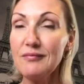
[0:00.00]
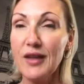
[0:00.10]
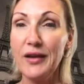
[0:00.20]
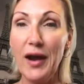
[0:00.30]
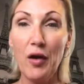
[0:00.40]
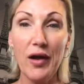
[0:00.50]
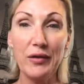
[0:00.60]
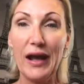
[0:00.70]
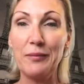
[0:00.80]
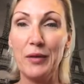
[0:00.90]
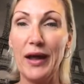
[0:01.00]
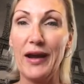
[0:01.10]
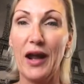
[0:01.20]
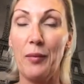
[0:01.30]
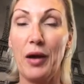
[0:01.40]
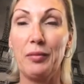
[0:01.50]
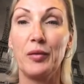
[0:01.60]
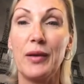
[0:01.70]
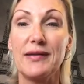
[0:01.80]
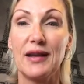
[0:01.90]
Now, I only had my hair cut a couple of
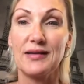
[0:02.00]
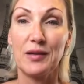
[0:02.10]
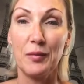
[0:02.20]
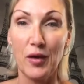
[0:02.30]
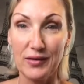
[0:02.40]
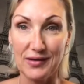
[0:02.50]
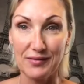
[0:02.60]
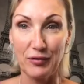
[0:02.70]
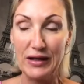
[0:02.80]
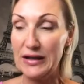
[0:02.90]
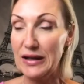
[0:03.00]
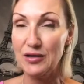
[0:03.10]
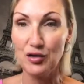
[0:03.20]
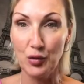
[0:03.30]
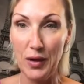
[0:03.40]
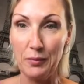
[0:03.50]
weeks ago, so mine doesn't really need doing,